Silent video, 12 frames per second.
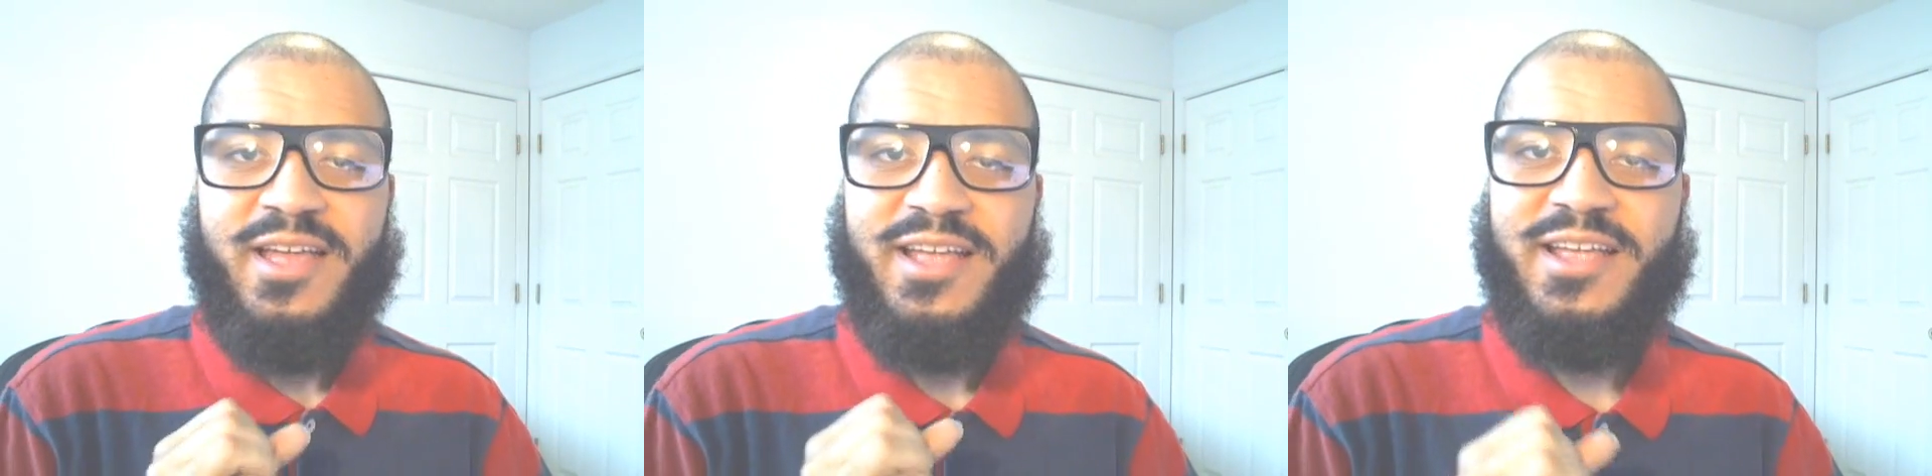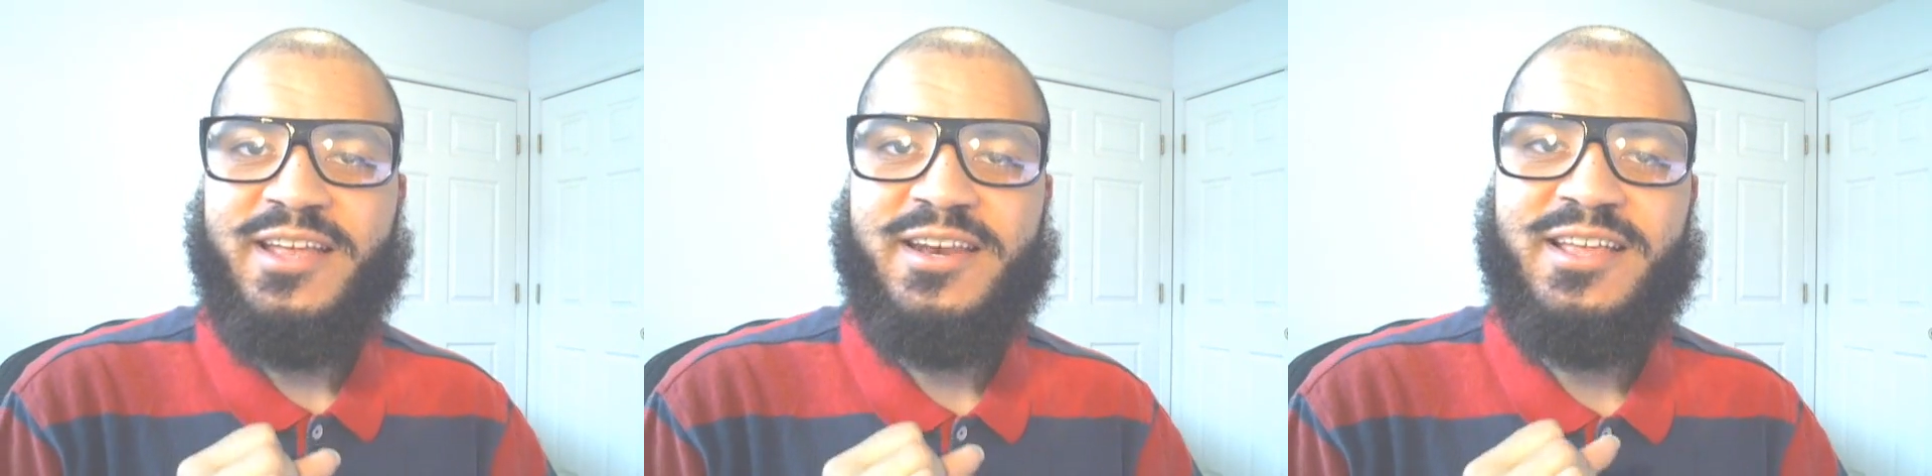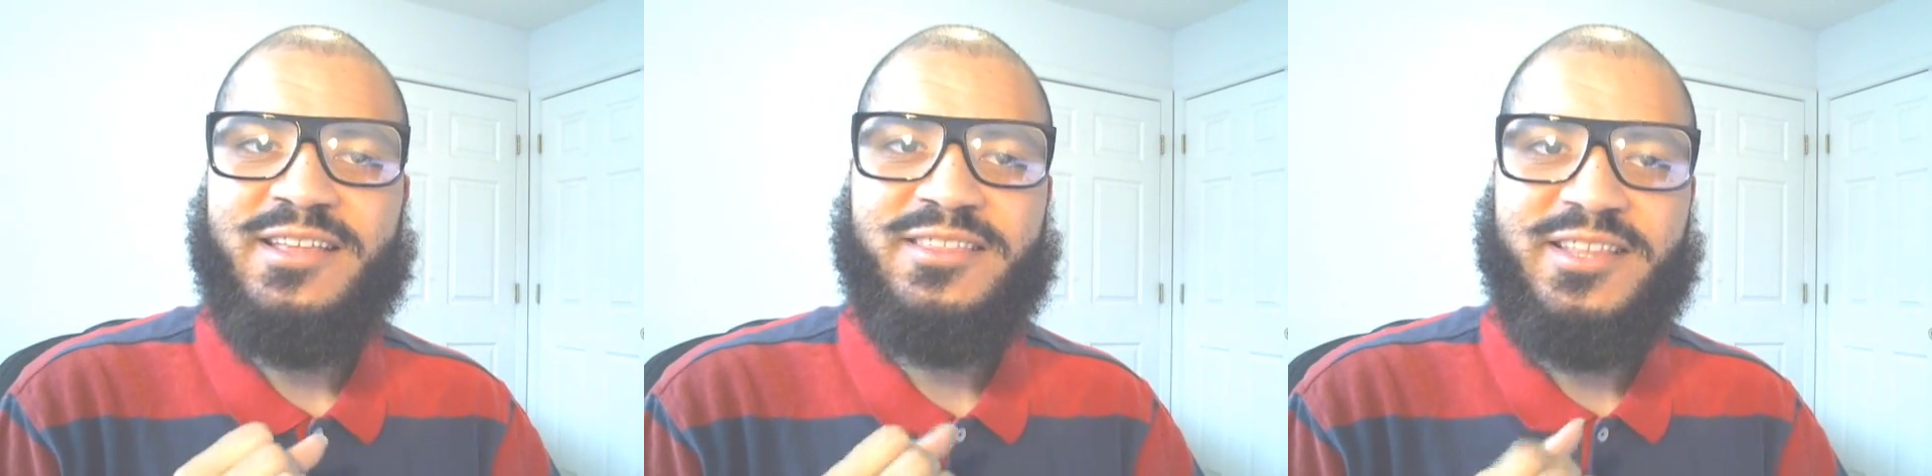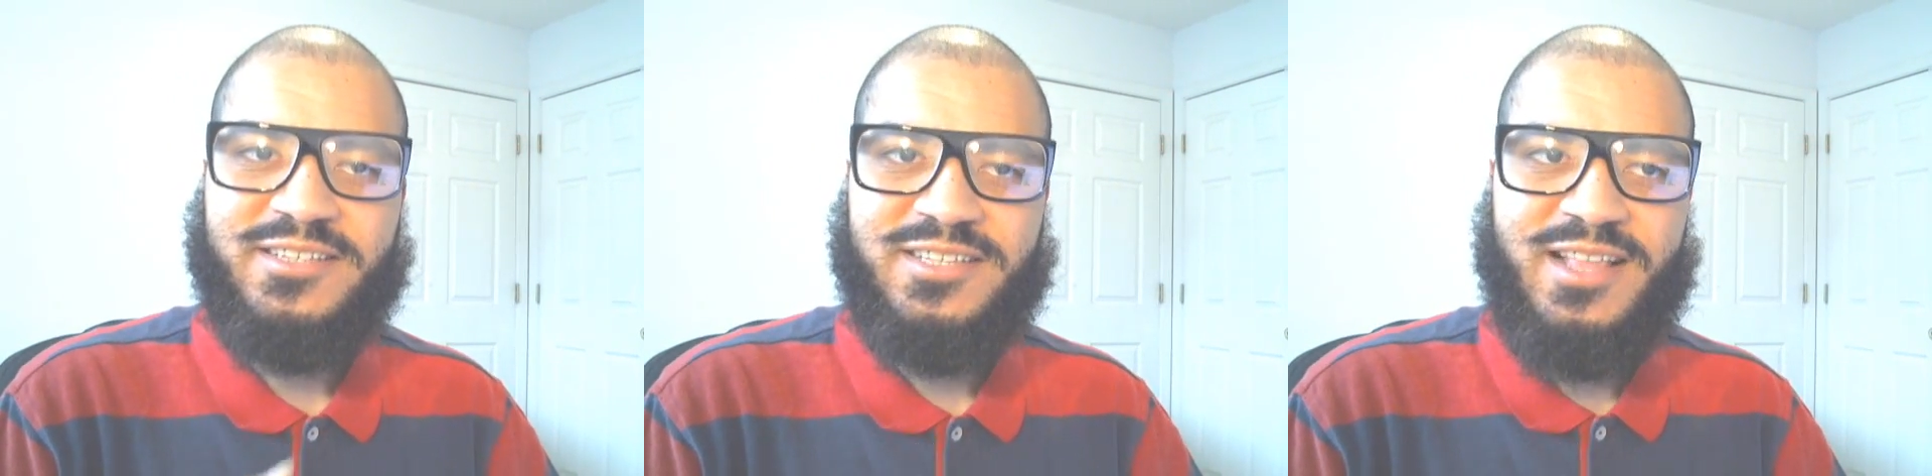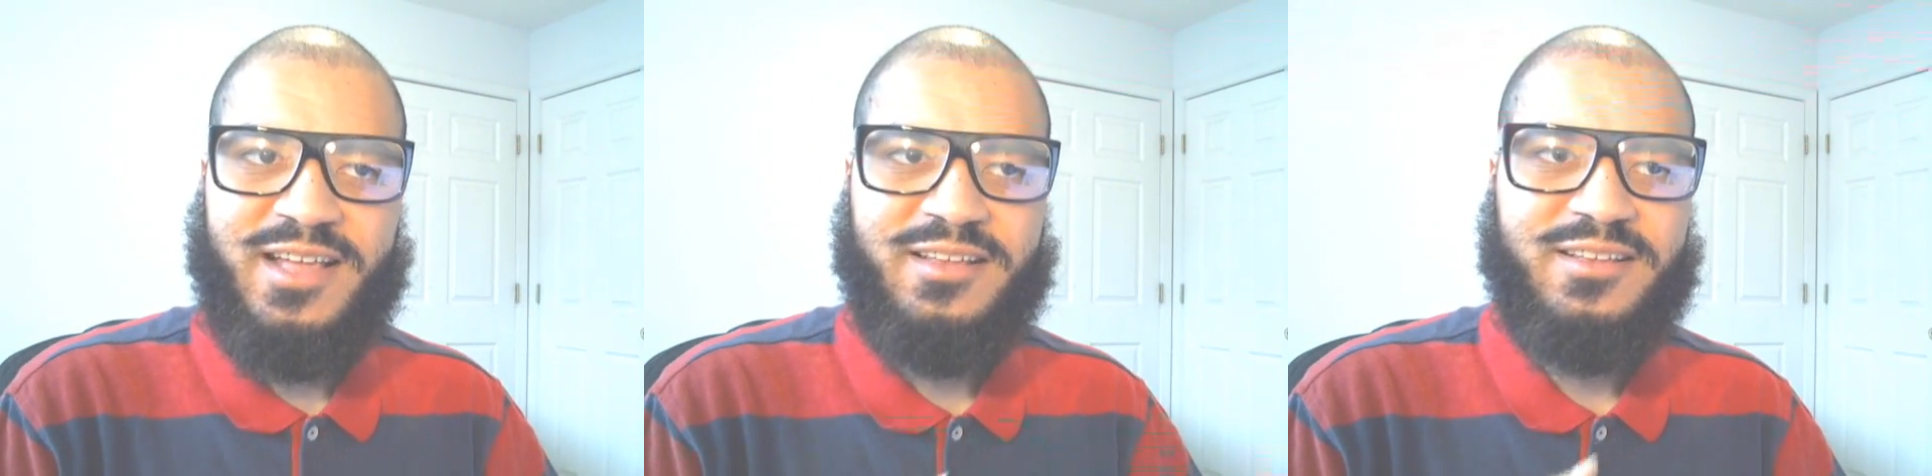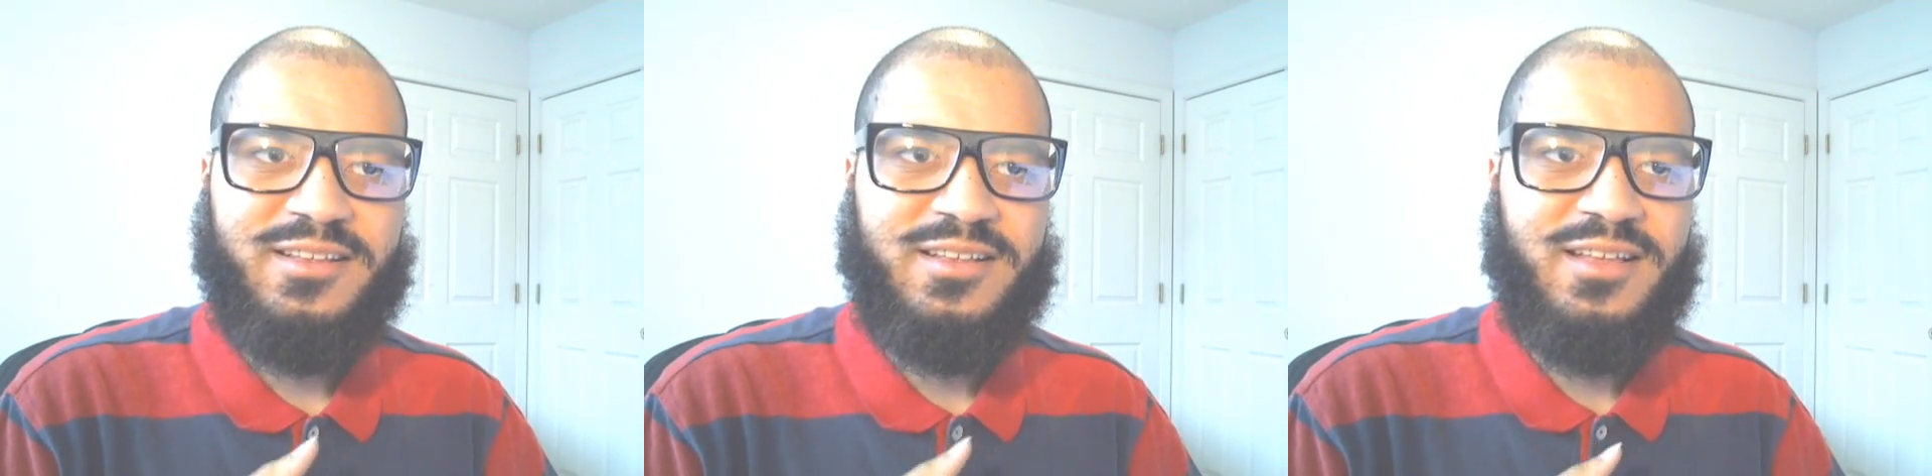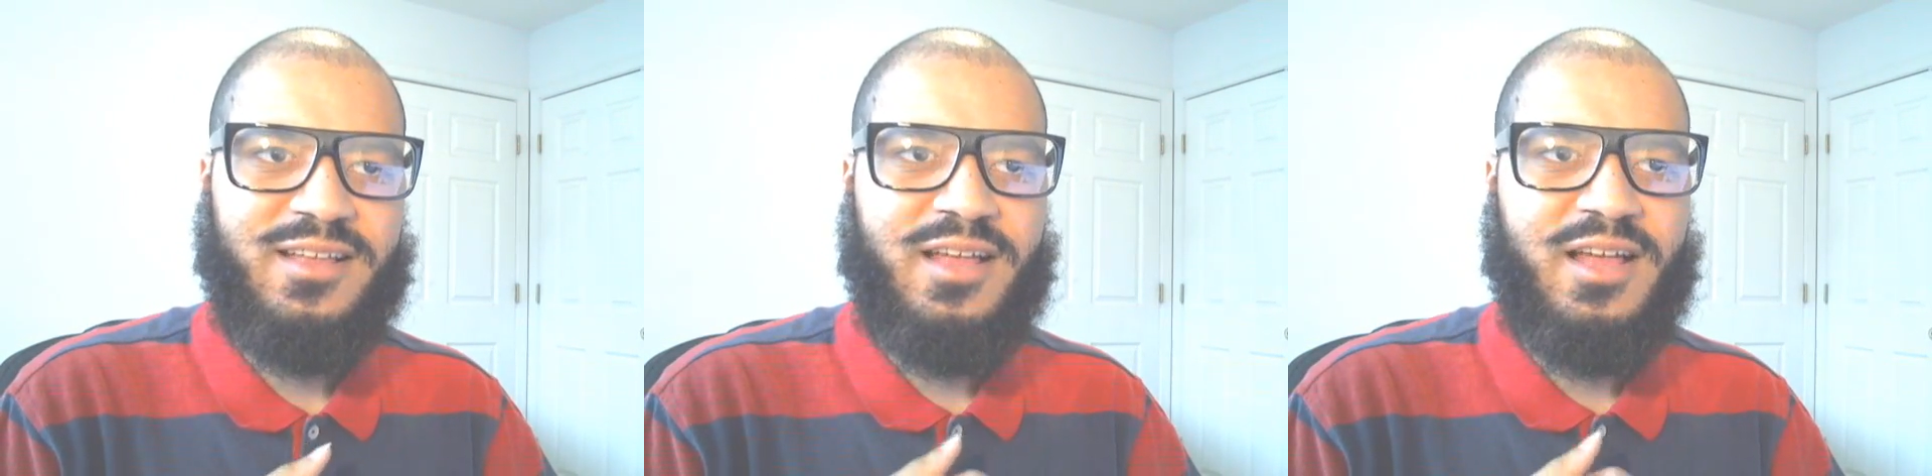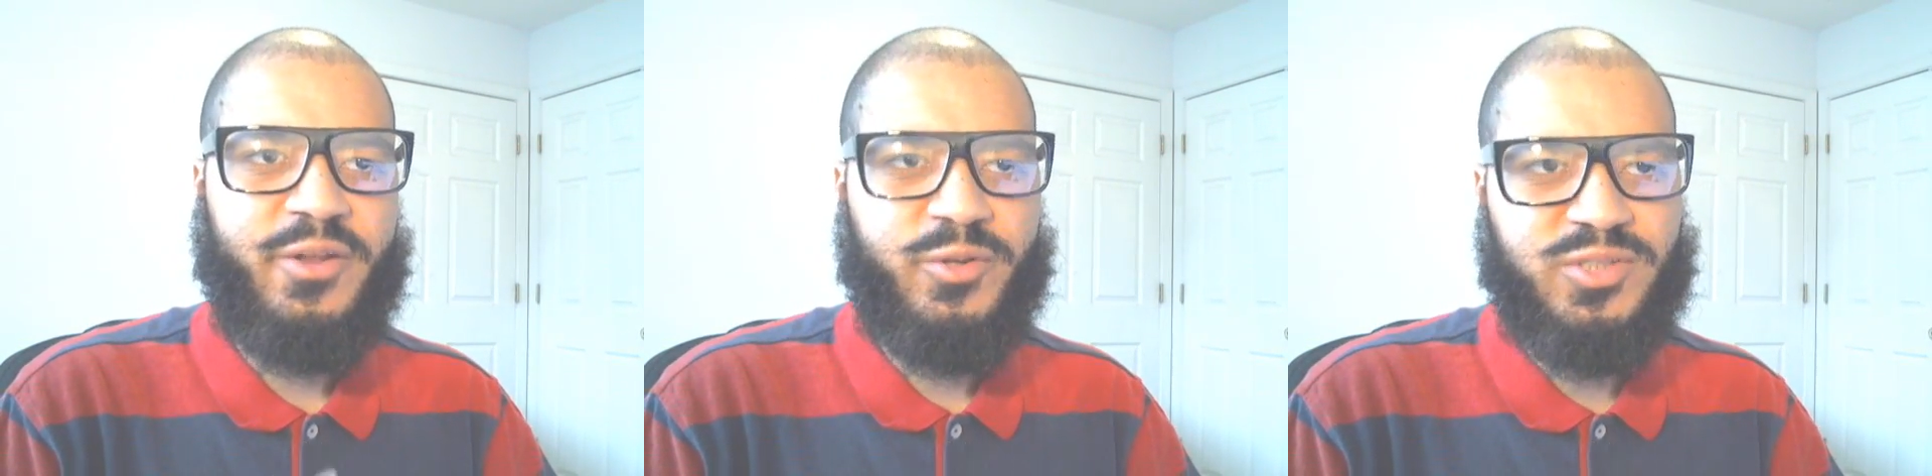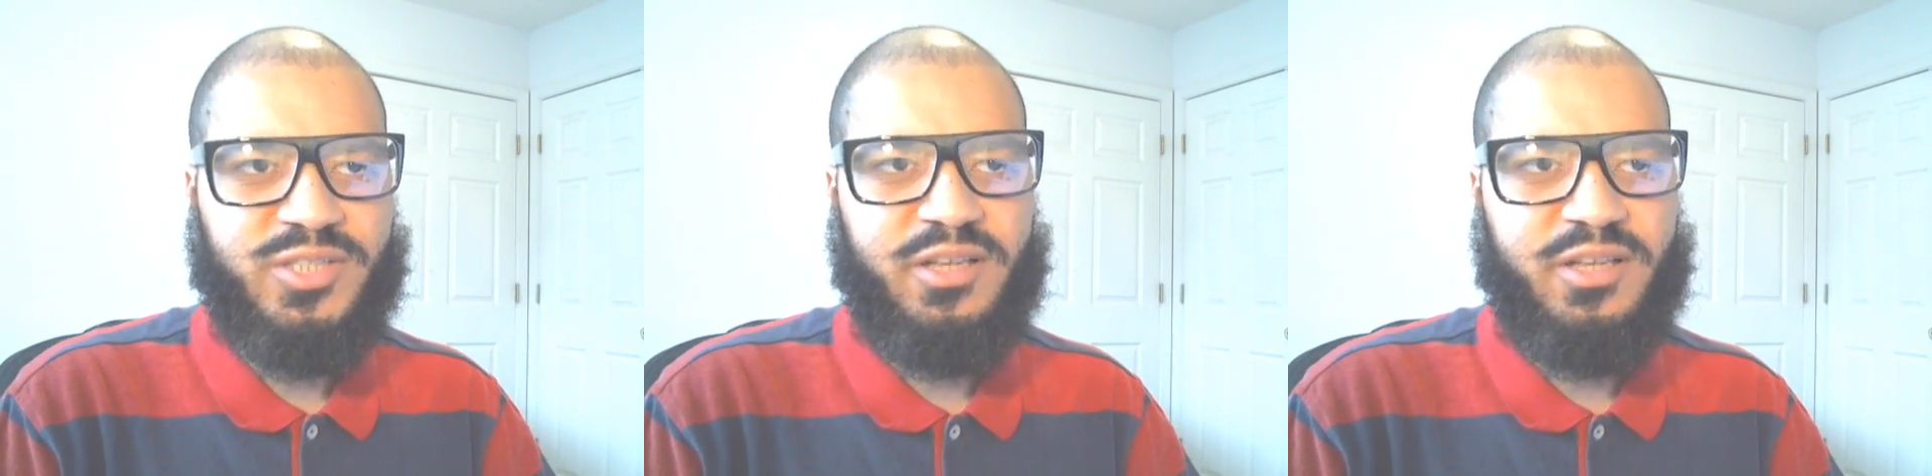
And thanks a lot. Adios